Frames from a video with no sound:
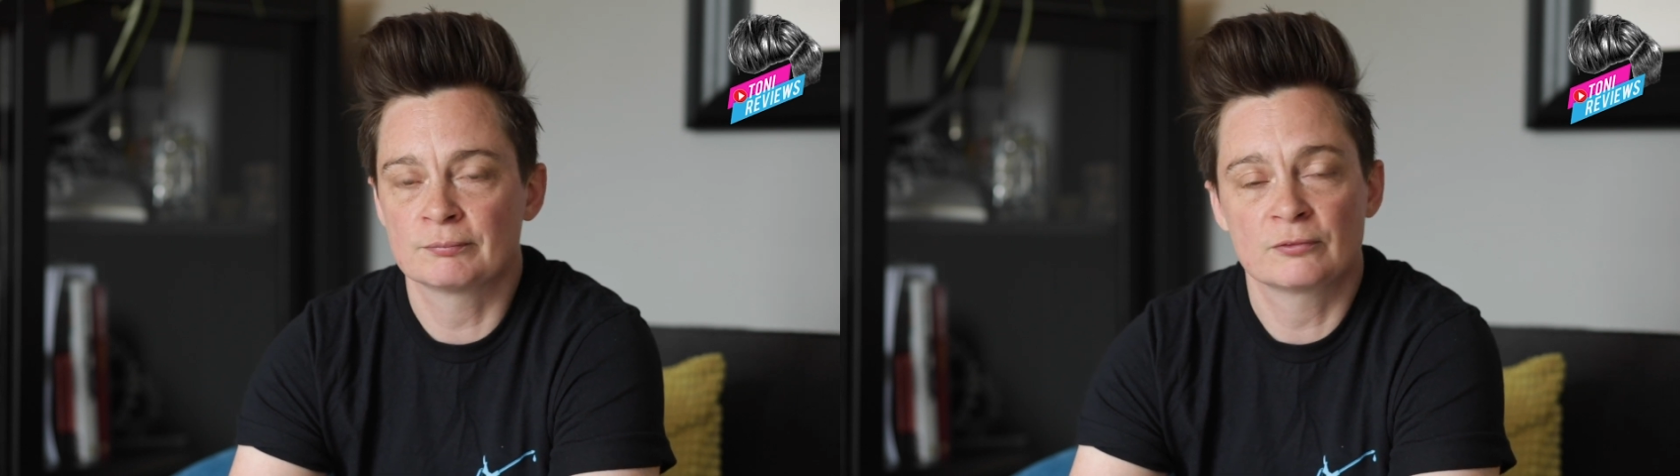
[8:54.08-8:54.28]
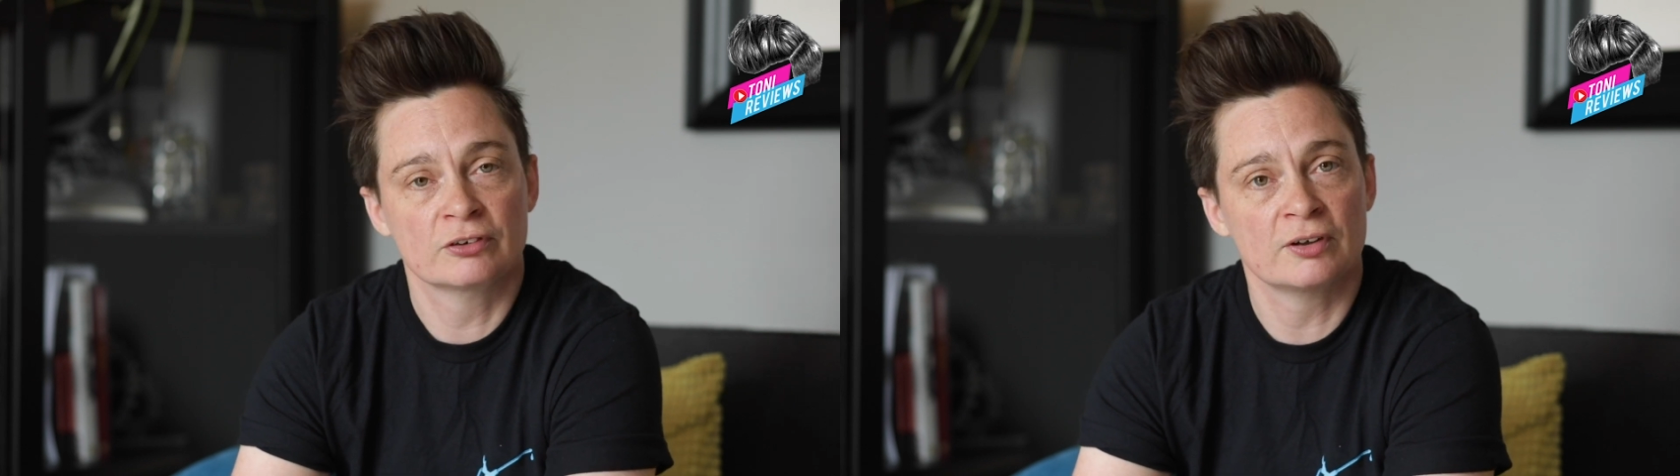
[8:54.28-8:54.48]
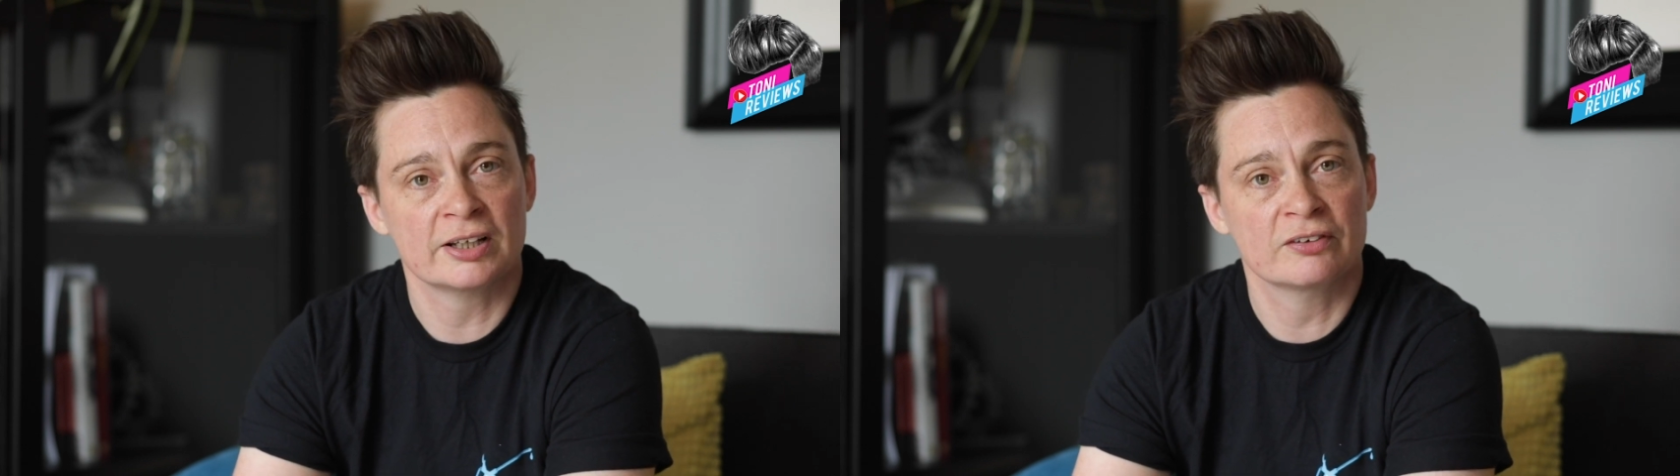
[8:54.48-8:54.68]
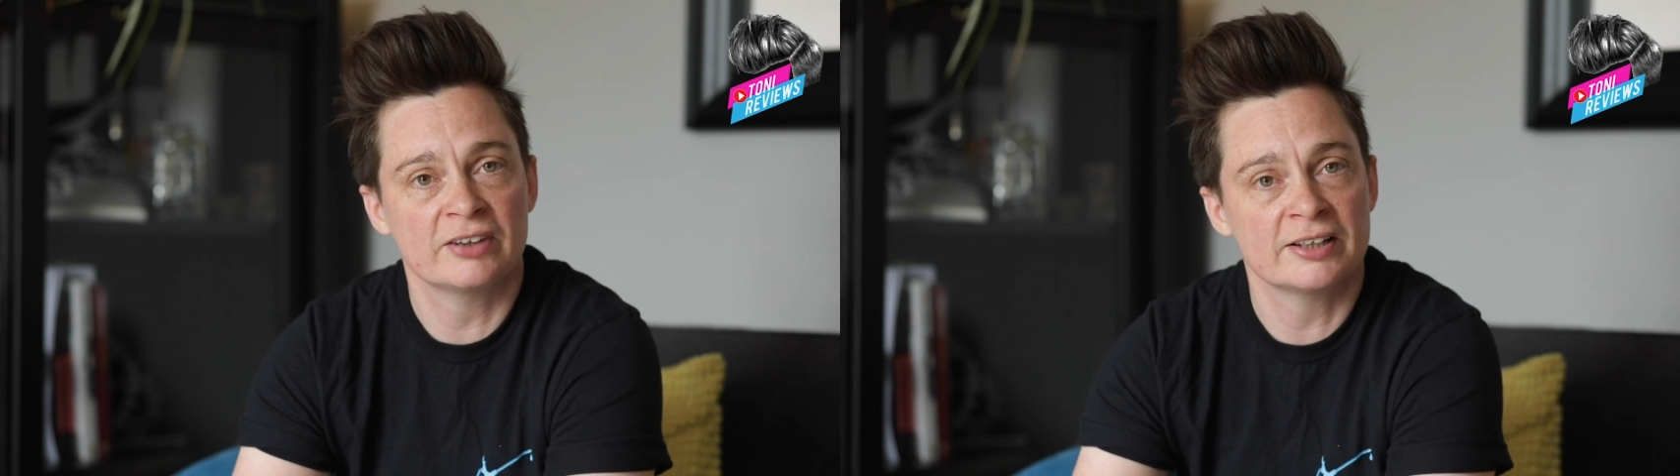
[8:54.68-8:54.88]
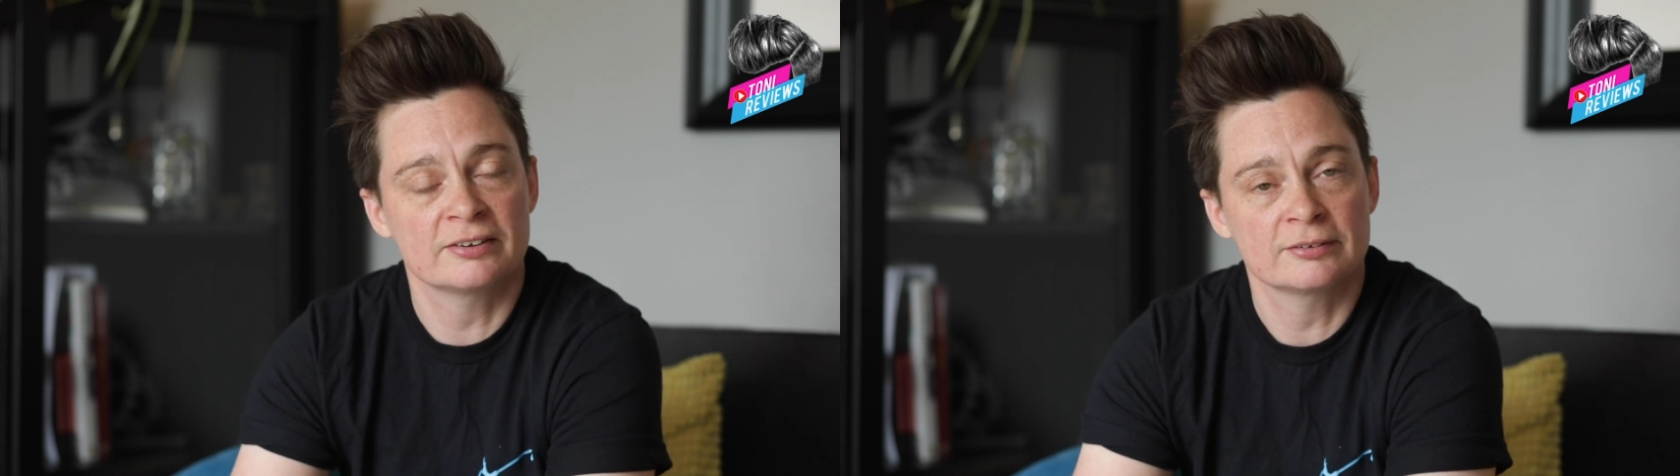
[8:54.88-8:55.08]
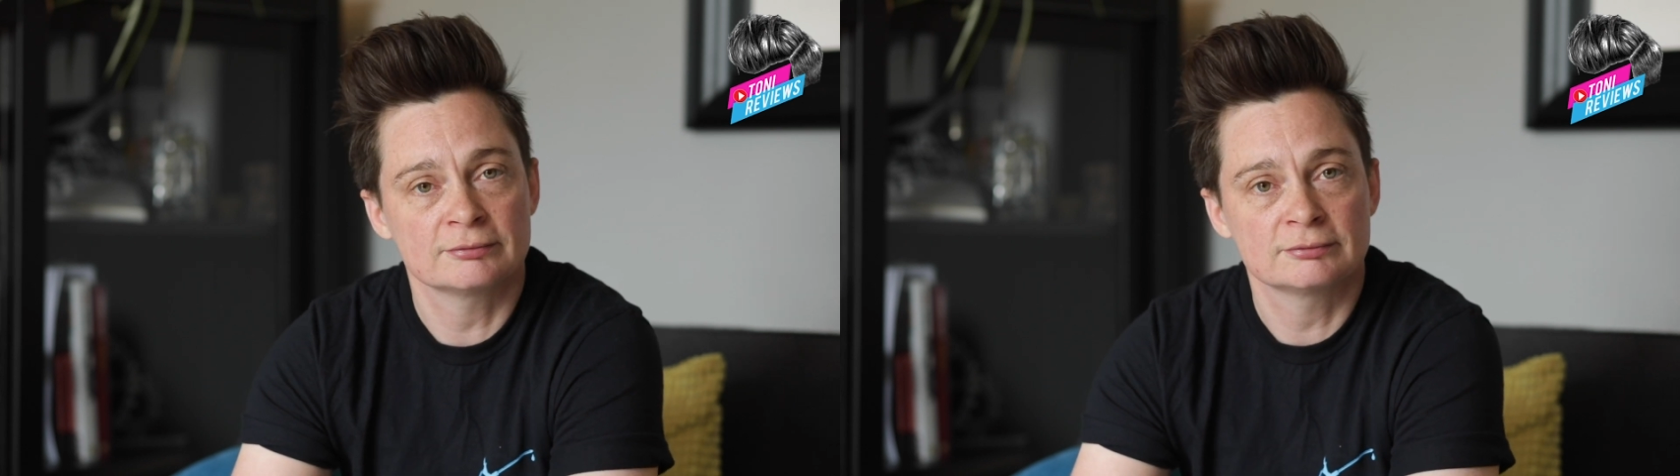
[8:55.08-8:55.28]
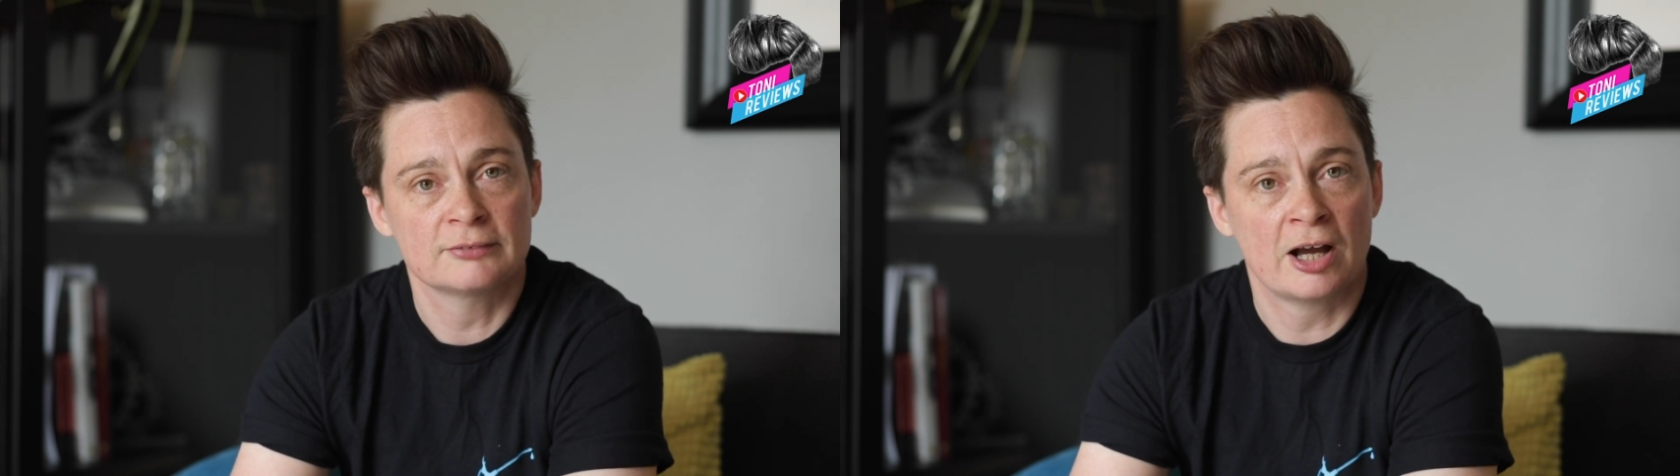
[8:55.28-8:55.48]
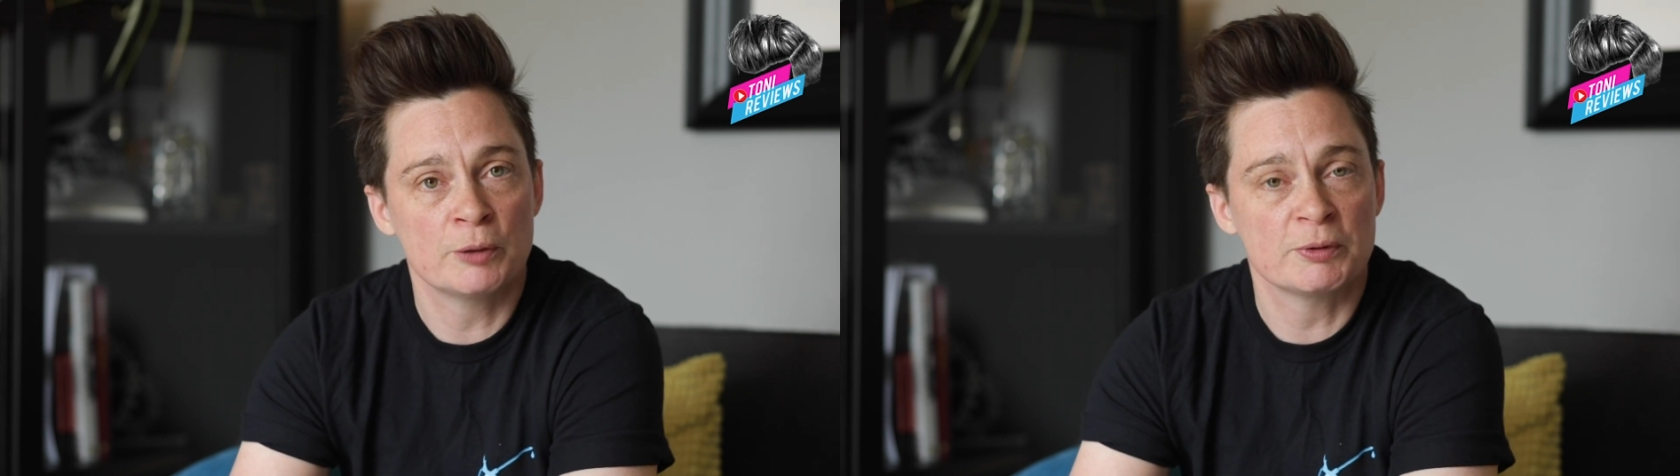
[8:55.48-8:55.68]
So like I said,
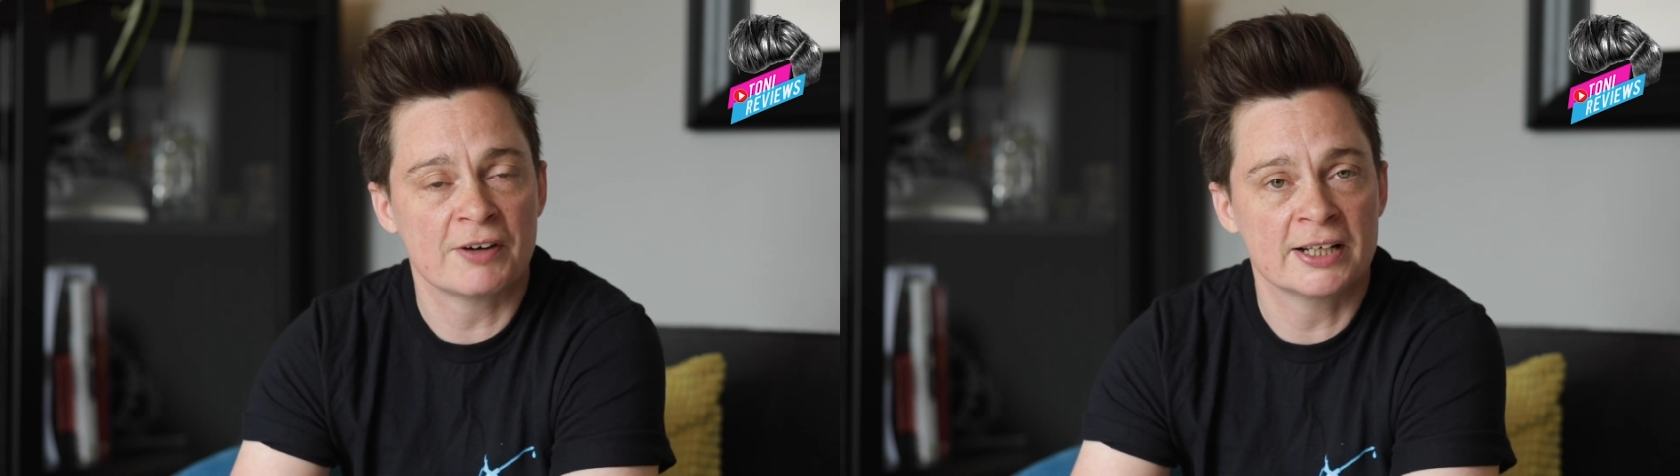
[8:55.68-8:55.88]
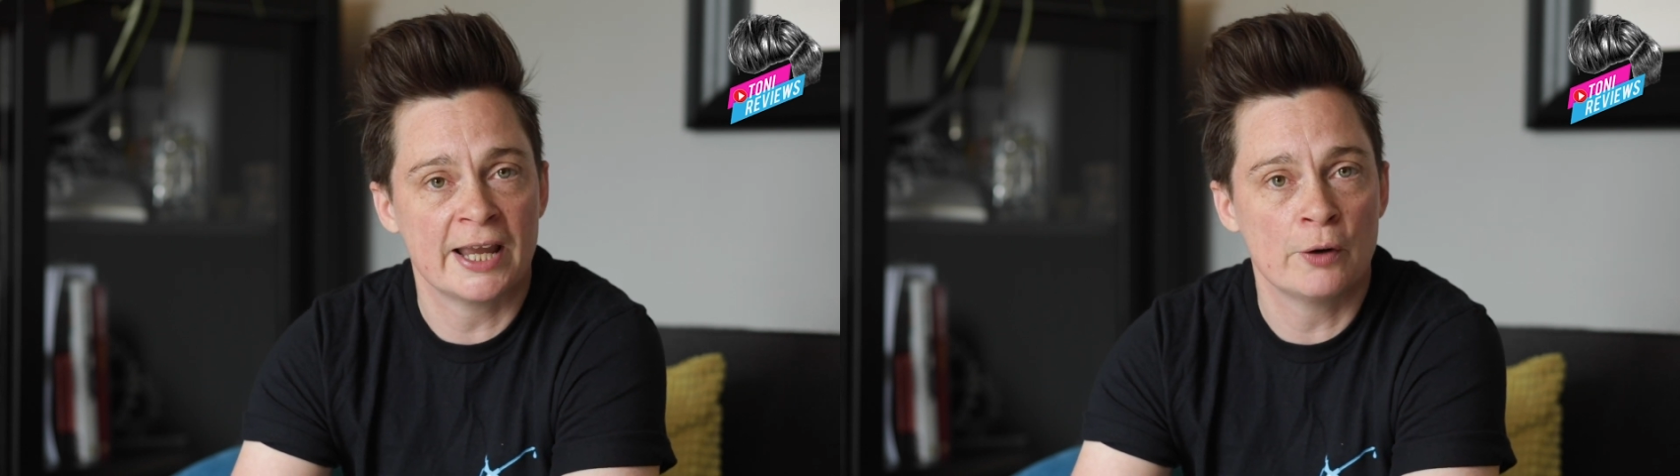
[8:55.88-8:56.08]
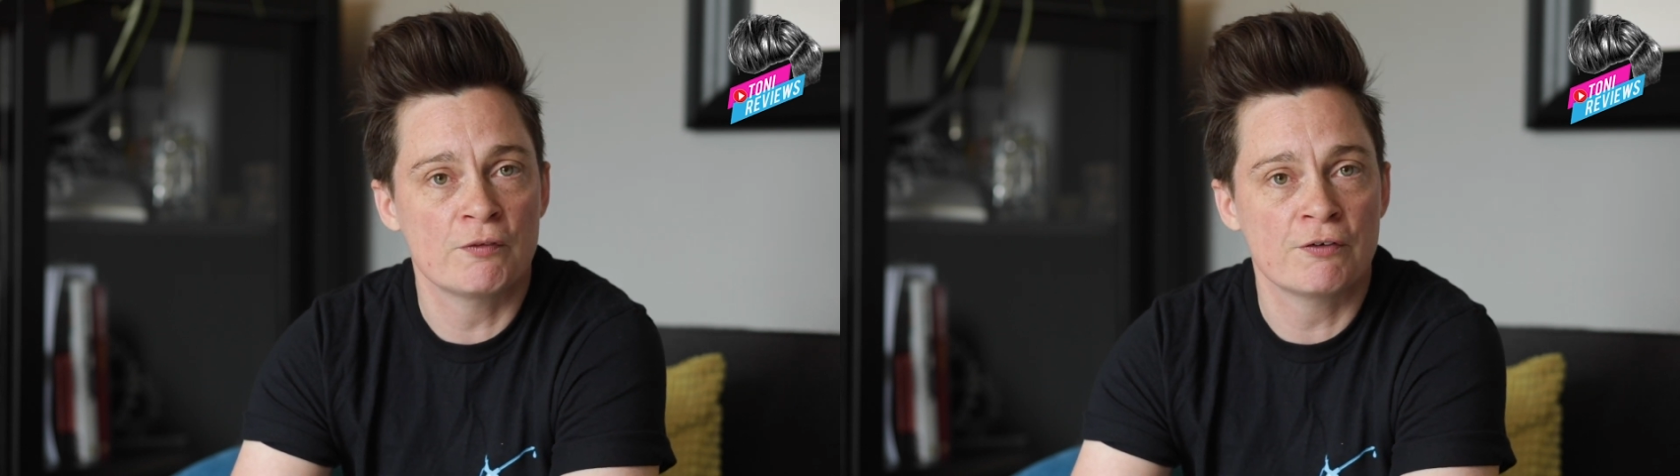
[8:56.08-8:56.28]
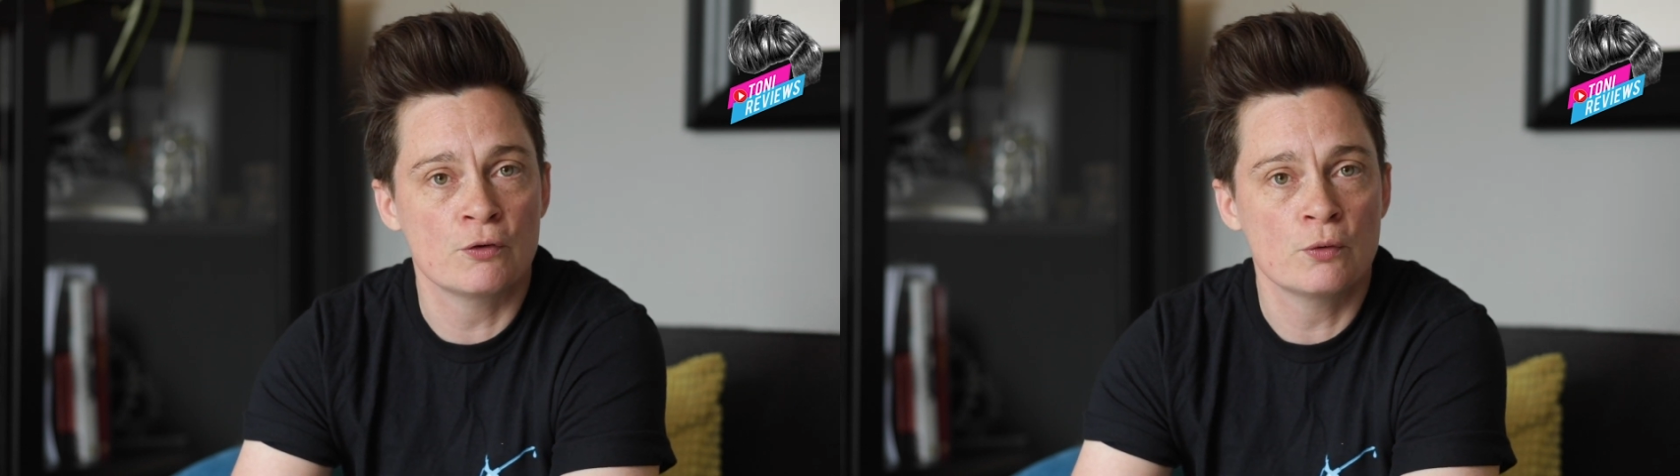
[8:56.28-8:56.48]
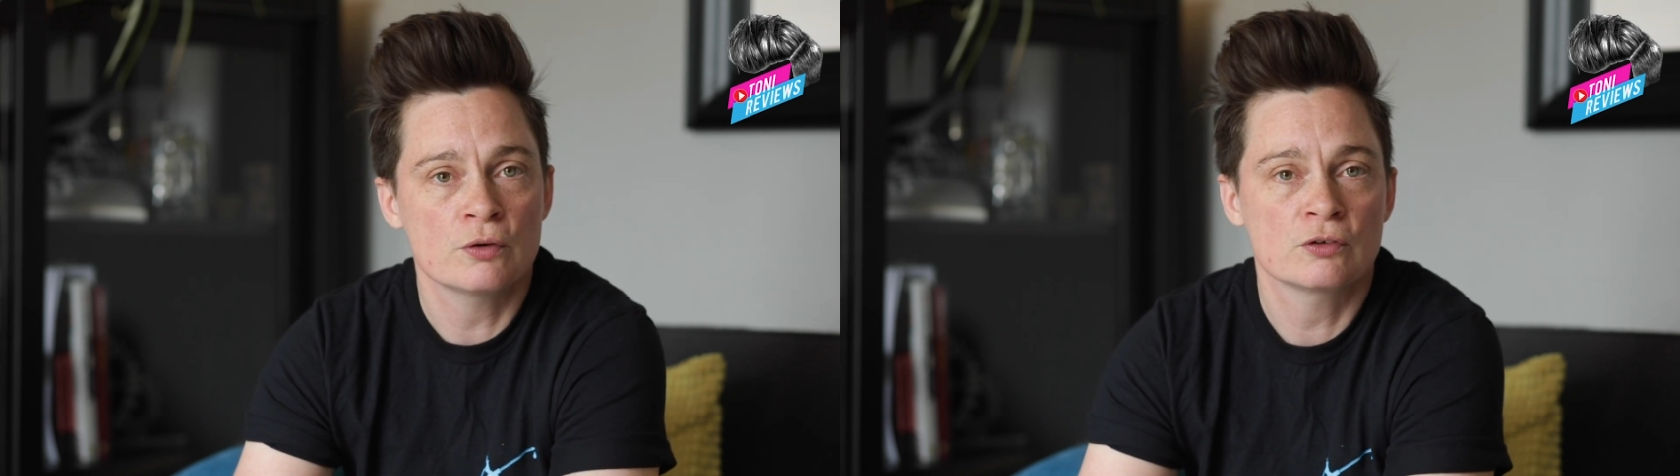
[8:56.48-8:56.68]
hope you found it helpful.